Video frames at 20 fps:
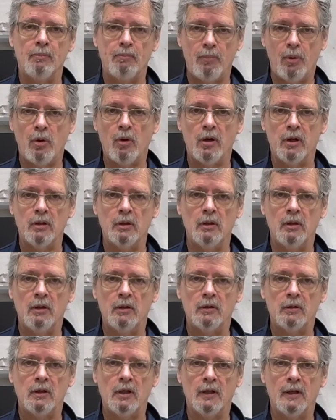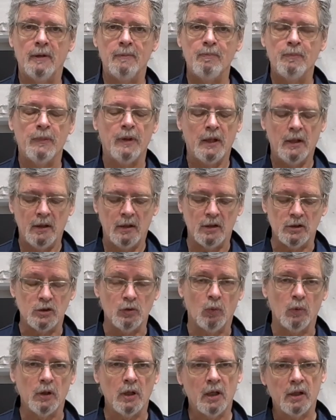part, okay? Because
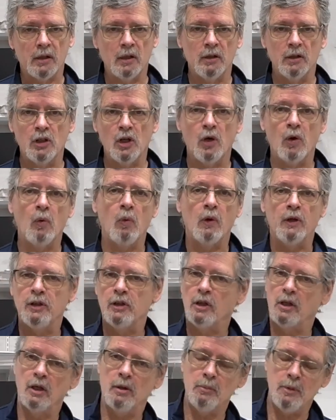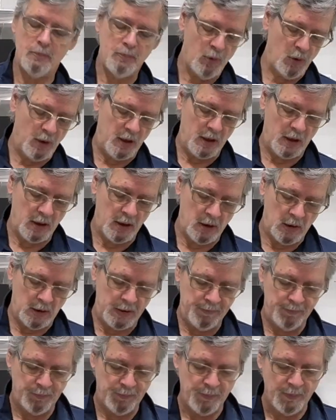we're not going to know what you're going to be putting it on.
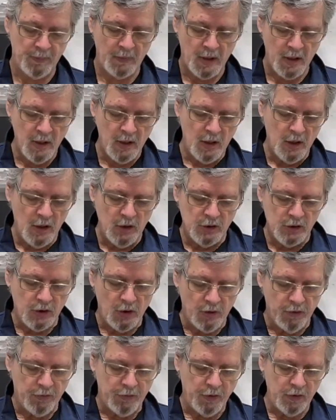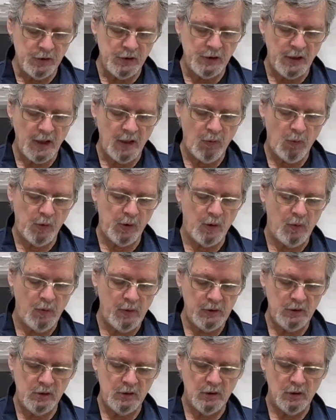So the first thing we're
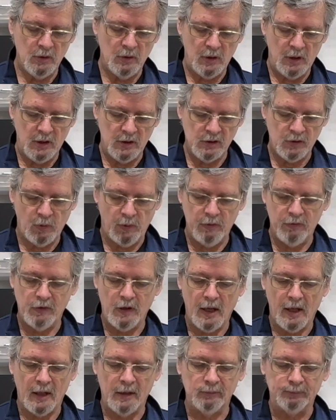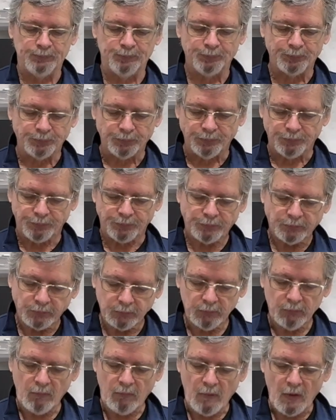going to do is we've got
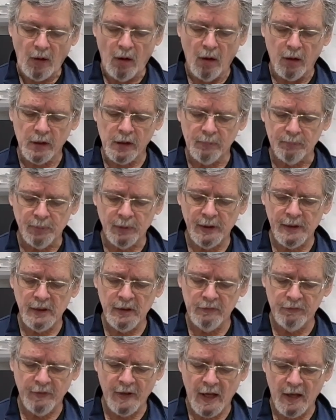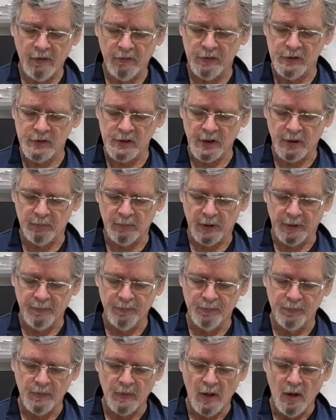our completed valve assembly.
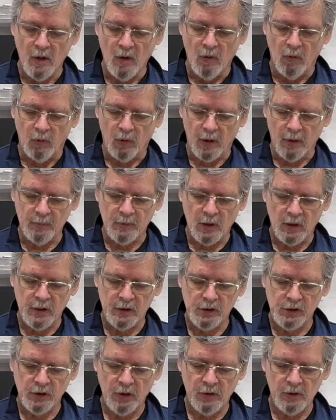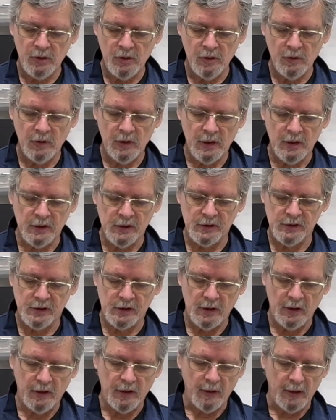What I'm going to show you
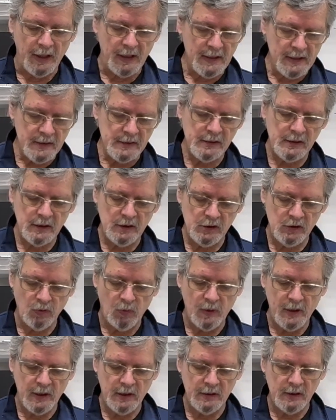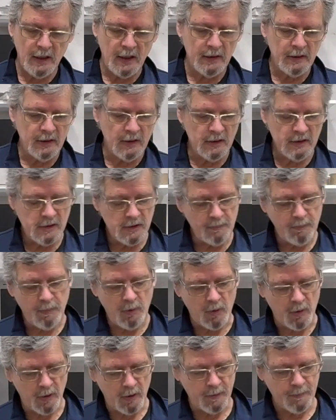is the easiest way to take these
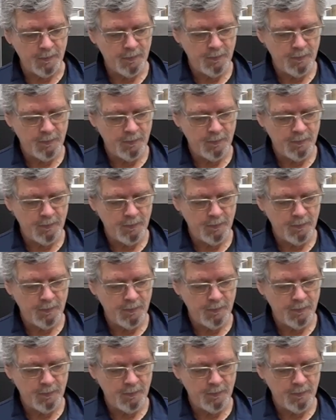apart